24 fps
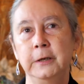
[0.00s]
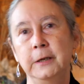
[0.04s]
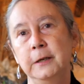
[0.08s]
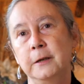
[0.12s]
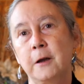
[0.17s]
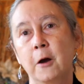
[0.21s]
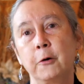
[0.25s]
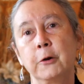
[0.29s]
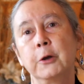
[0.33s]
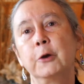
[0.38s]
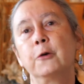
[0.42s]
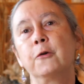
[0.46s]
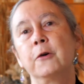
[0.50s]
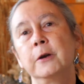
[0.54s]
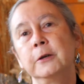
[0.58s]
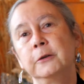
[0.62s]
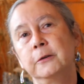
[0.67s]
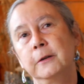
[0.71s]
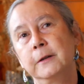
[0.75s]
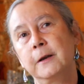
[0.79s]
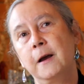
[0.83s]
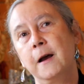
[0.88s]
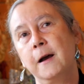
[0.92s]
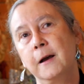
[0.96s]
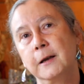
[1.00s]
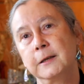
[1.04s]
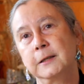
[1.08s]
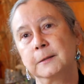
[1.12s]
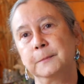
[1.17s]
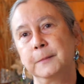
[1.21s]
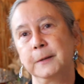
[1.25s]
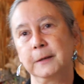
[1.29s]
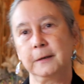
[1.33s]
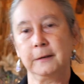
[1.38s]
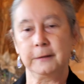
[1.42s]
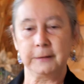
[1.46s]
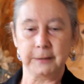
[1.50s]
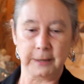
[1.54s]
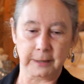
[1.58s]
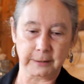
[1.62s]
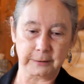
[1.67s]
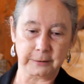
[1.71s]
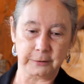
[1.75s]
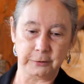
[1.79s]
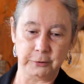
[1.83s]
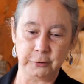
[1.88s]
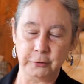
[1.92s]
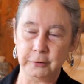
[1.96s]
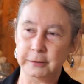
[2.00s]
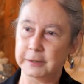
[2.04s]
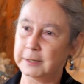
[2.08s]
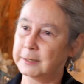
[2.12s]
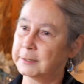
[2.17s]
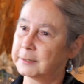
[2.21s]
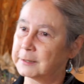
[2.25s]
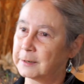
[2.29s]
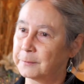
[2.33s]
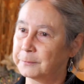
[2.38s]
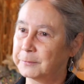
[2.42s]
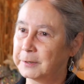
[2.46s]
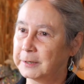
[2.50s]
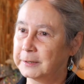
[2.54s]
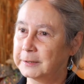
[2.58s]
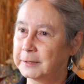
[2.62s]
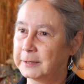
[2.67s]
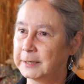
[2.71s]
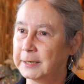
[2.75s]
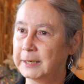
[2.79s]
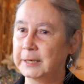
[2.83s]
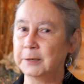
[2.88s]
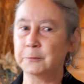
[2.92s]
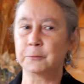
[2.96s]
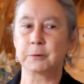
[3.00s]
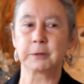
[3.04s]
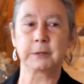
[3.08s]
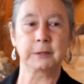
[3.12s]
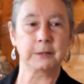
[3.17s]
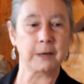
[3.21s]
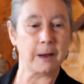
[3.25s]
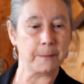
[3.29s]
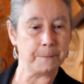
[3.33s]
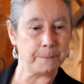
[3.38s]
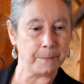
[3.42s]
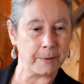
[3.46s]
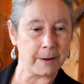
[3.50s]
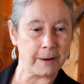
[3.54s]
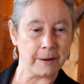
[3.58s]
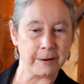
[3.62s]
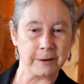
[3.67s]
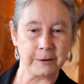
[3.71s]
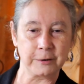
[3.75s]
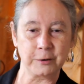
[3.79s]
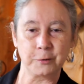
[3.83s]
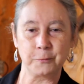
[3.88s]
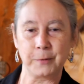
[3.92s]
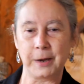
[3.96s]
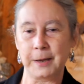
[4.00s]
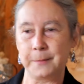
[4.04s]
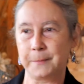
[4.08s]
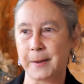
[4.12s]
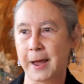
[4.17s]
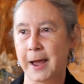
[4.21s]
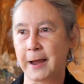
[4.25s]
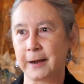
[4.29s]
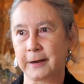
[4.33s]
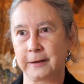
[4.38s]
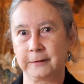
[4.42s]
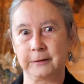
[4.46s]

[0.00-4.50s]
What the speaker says: are you going to the hospital? Yes. Do you need something to eat? Well, stop by on your way back.